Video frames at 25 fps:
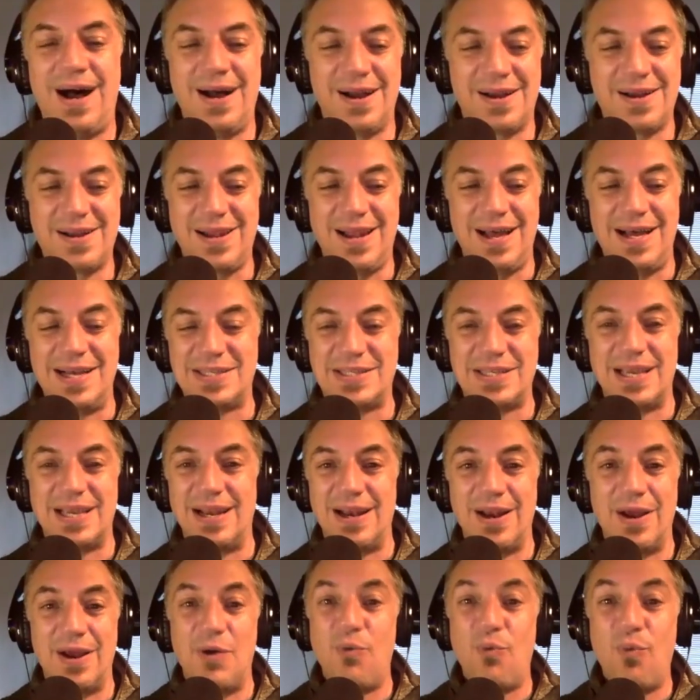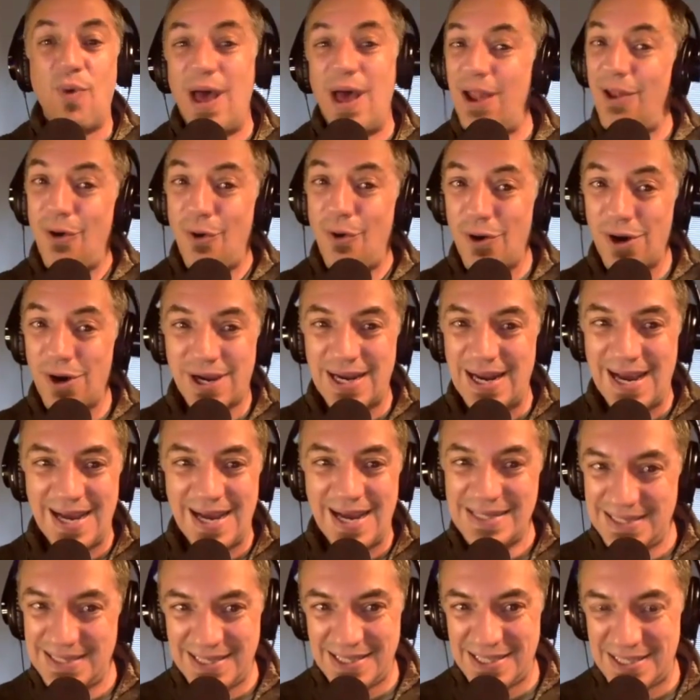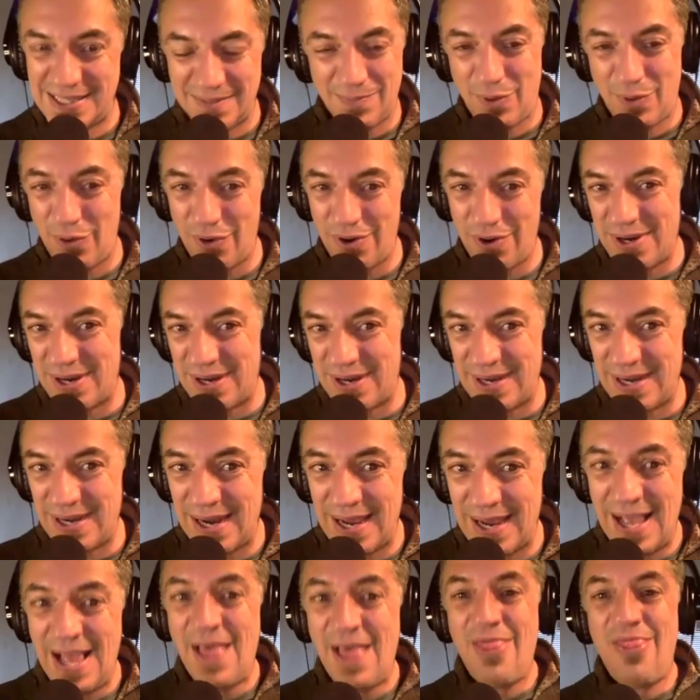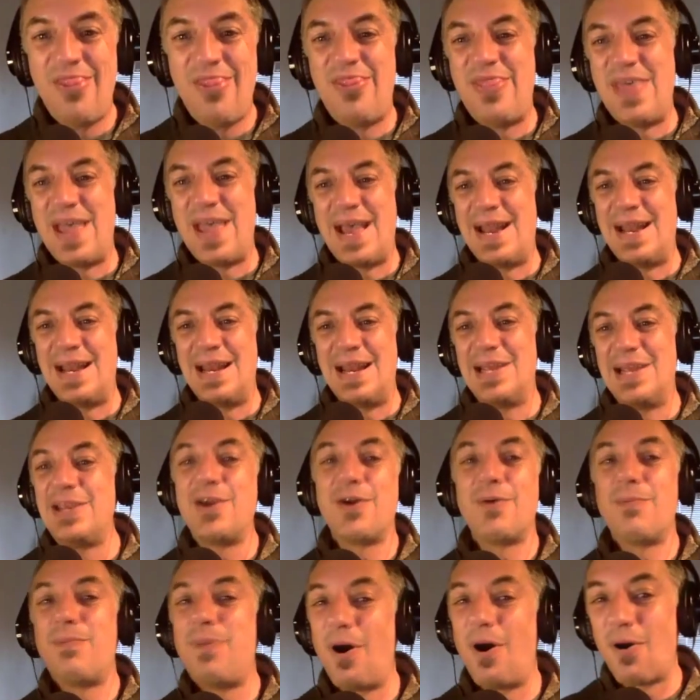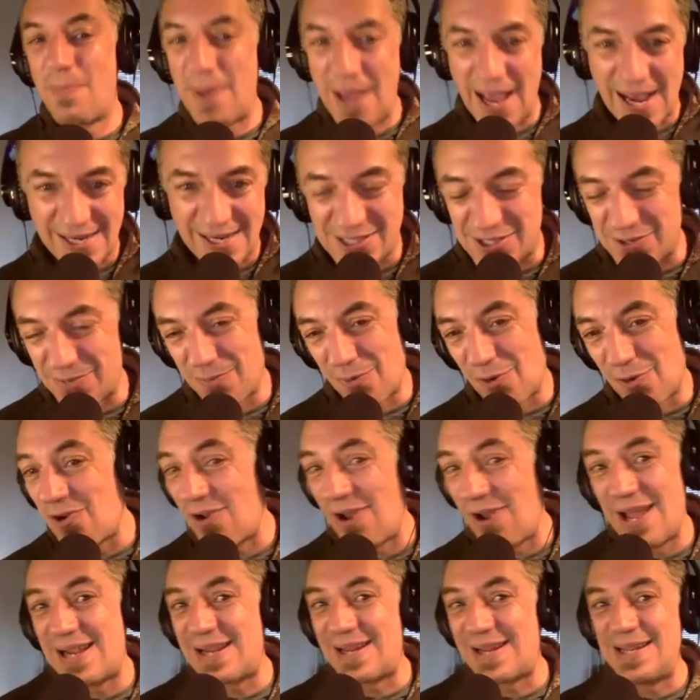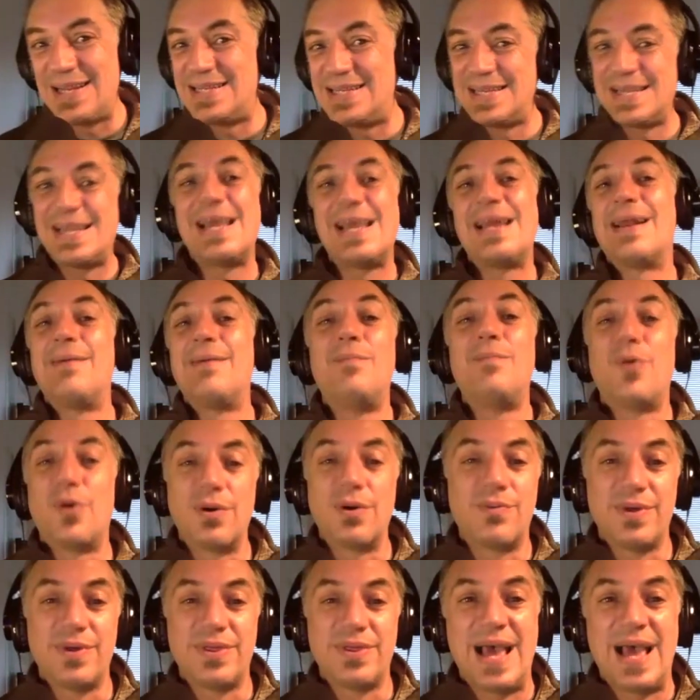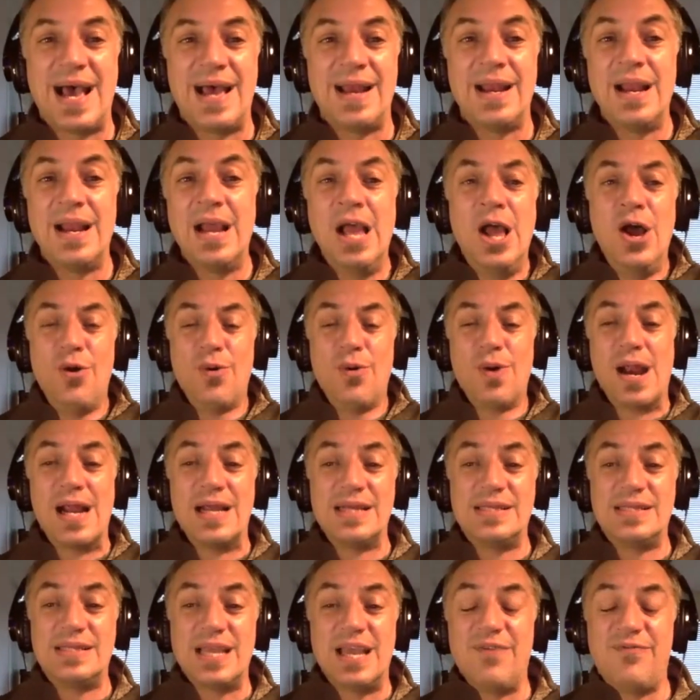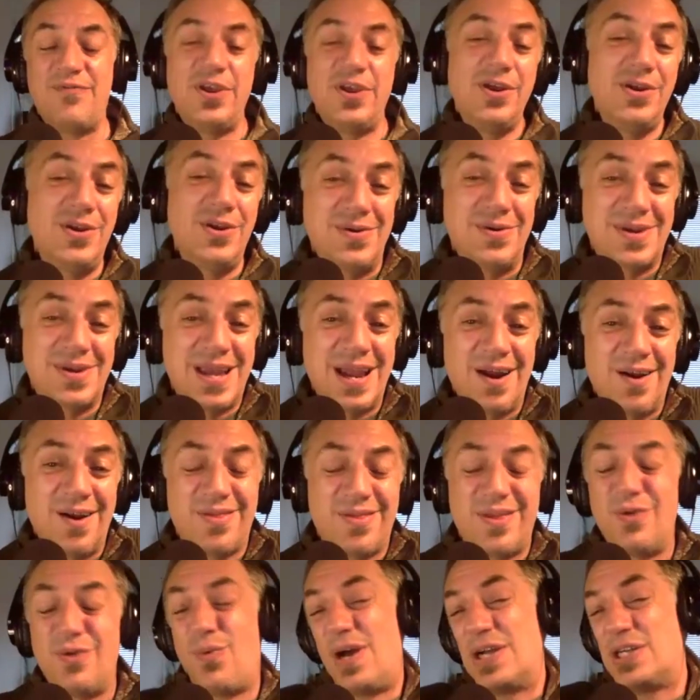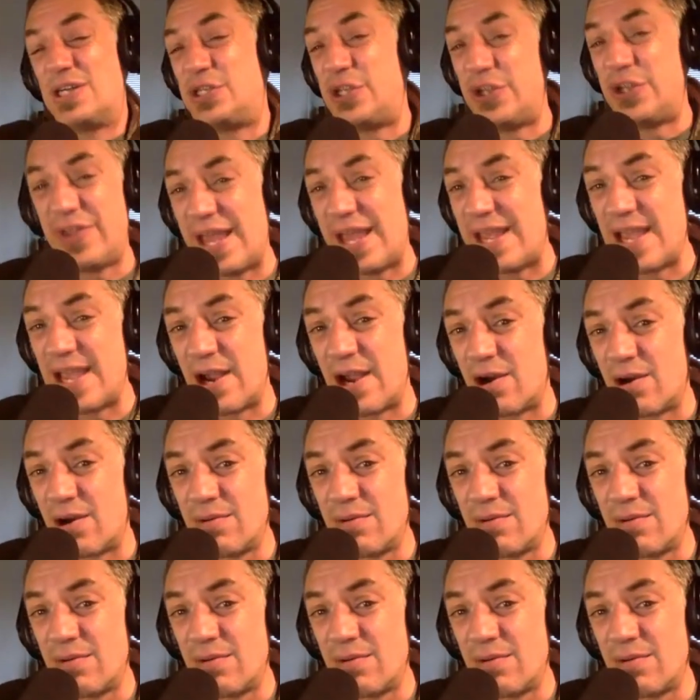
closet well organized is important, then your barbacks are more likely to get on board with that. Whereas if you don't care, then why should they care?